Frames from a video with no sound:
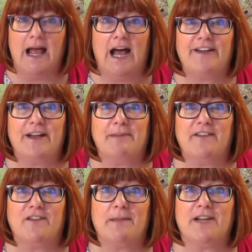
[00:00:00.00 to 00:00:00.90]
and I'm
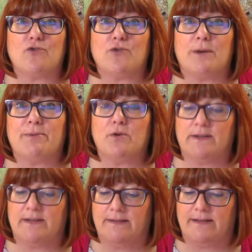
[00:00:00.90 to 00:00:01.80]
going to make a drip
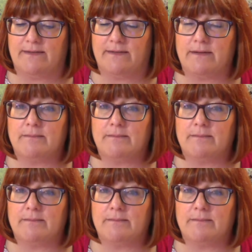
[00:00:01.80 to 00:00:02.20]
noise like this.